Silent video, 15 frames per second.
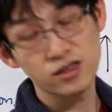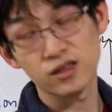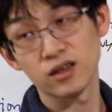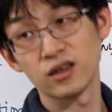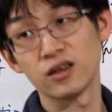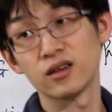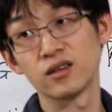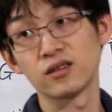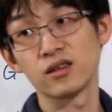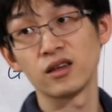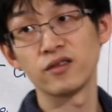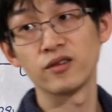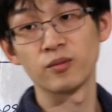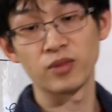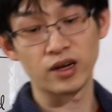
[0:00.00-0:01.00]
side has
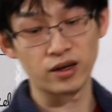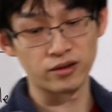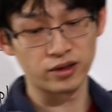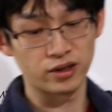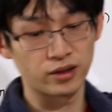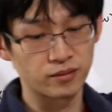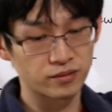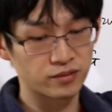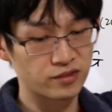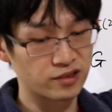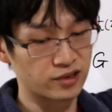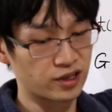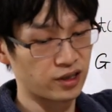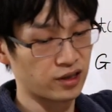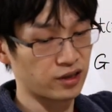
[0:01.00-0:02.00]
even parity,
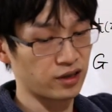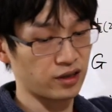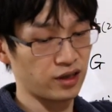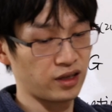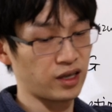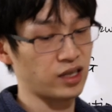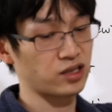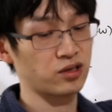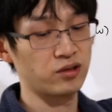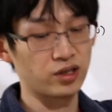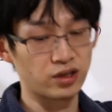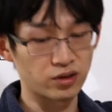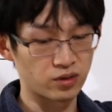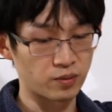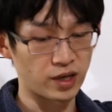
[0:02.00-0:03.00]
right? And then they naturally
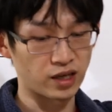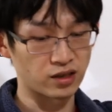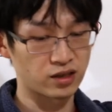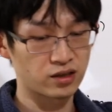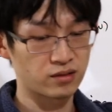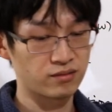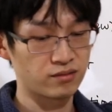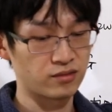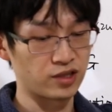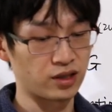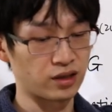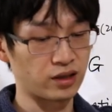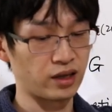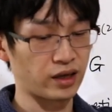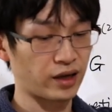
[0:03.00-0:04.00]
don't match.
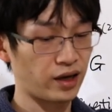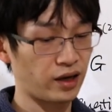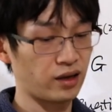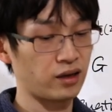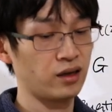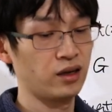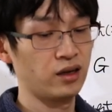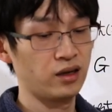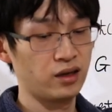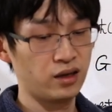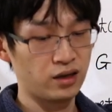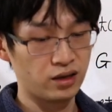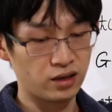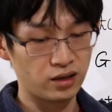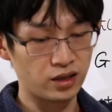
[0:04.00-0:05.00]
They can't
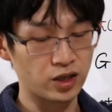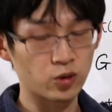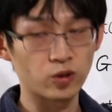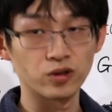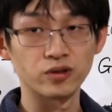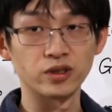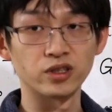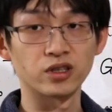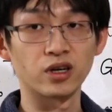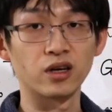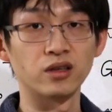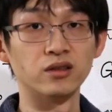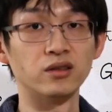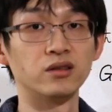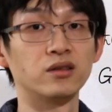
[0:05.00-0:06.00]
equal to each
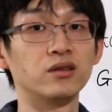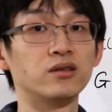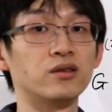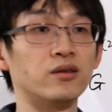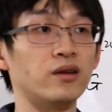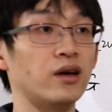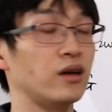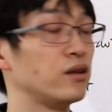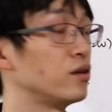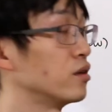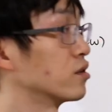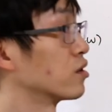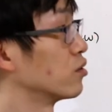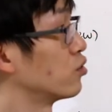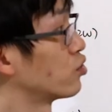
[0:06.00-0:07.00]
other, so that the
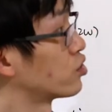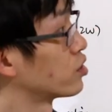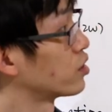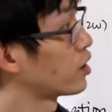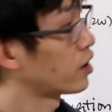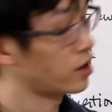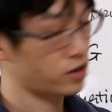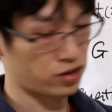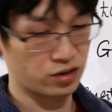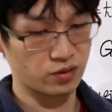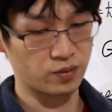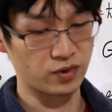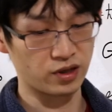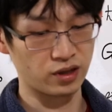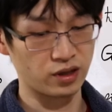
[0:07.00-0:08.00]
solution has to
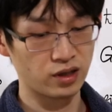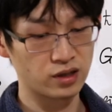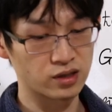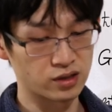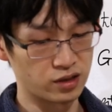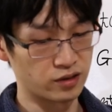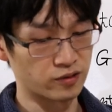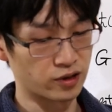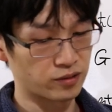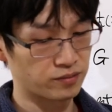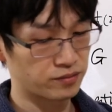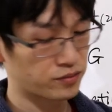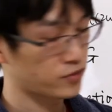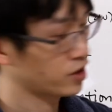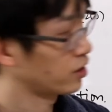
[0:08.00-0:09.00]
be 0.
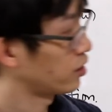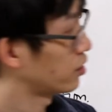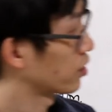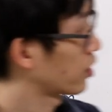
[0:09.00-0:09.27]
Okay, the